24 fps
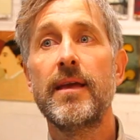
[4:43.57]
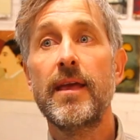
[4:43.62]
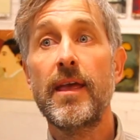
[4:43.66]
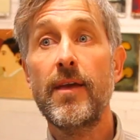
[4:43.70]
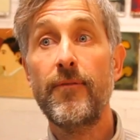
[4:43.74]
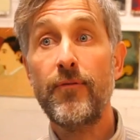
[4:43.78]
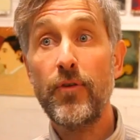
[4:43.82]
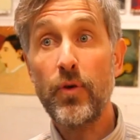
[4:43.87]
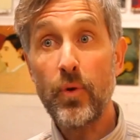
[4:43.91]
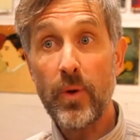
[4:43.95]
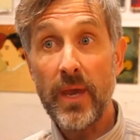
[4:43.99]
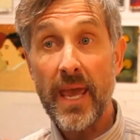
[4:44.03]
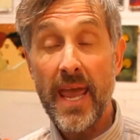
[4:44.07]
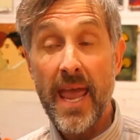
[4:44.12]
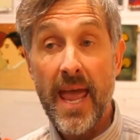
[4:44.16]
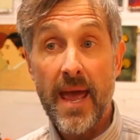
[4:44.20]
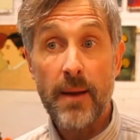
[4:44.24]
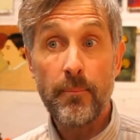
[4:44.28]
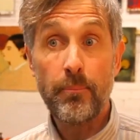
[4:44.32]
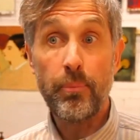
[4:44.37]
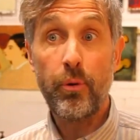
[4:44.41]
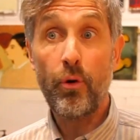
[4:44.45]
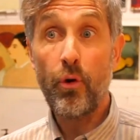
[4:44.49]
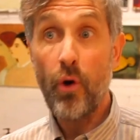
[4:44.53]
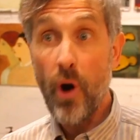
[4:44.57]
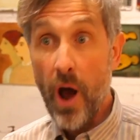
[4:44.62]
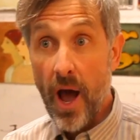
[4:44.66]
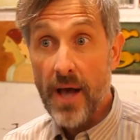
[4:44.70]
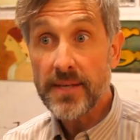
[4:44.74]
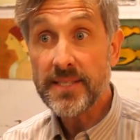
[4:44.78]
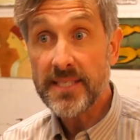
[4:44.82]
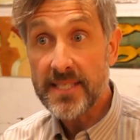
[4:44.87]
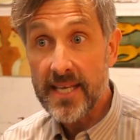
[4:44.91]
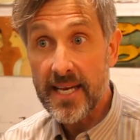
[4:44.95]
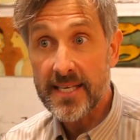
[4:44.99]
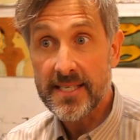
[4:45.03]
If you can,
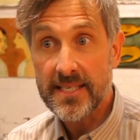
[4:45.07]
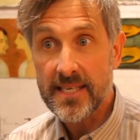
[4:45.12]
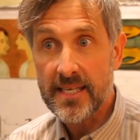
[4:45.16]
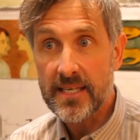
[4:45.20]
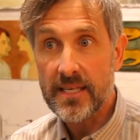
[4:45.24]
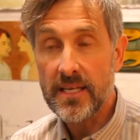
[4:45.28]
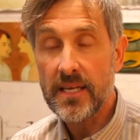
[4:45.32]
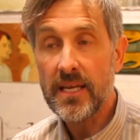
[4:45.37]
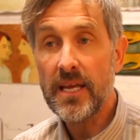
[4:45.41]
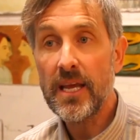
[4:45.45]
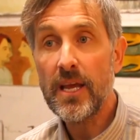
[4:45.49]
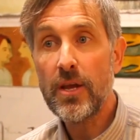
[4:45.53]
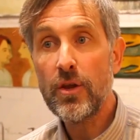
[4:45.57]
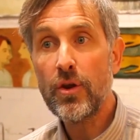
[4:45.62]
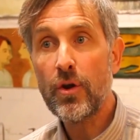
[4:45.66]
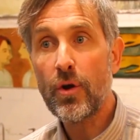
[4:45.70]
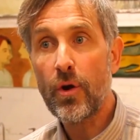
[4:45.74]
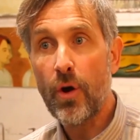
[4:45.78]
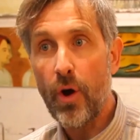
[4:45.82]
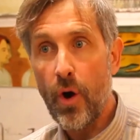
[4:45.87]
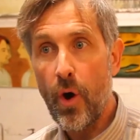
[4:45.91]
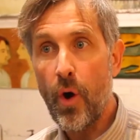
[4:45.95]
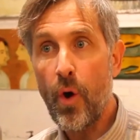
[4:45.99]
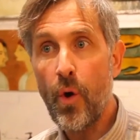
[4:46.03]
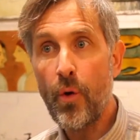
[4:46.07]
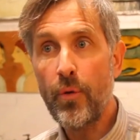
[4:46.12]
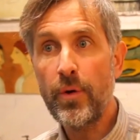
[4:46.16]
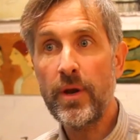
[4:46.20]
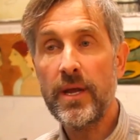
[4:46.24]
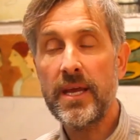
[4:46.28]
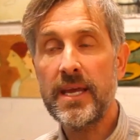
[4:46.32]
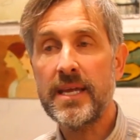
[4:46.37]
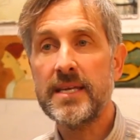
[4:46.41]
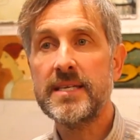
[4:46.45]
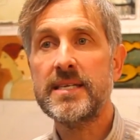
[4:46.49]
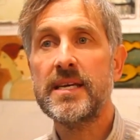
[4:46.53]
process it in your
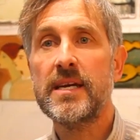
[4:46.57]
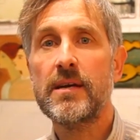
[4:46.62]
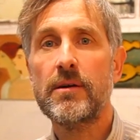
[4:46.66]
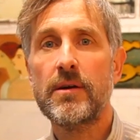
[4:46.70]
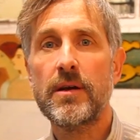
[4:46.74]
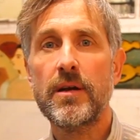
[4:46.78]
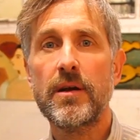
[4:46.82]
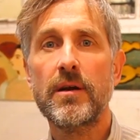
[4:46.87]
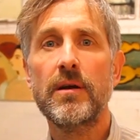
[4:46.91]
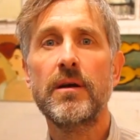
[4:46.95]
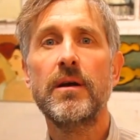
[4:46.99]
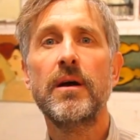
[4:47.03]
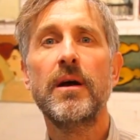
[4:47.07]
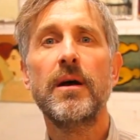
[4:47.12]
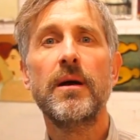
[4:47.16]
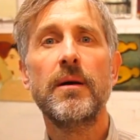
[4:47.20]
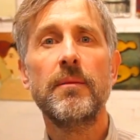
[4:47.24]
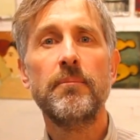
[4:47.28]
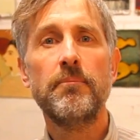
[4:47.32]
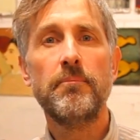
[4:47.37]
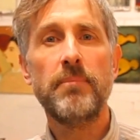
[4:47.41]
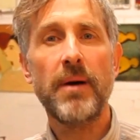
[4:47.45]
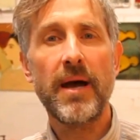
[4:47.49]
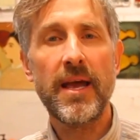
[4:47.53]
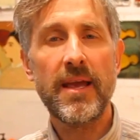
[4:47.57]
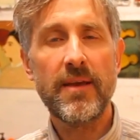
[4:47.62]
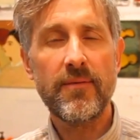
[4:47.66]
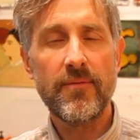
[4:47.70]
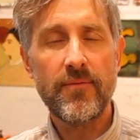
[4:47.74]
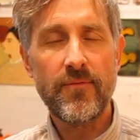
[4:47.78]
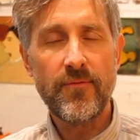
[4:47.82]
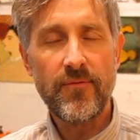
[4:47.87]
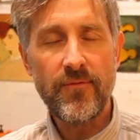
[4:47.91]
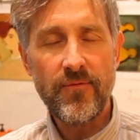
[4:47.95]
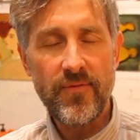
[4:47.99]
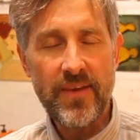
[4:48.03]
own interior by
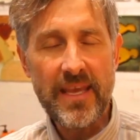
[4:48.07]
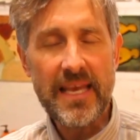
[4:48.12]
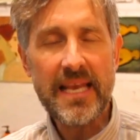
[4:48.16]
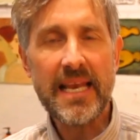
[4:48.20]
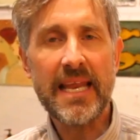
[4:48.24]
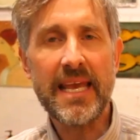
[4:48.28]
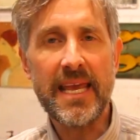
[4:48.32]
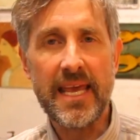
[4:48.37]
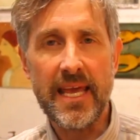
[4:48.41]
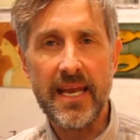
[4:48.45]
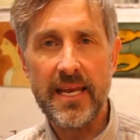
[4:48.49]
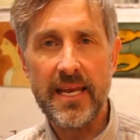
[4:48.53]
feeling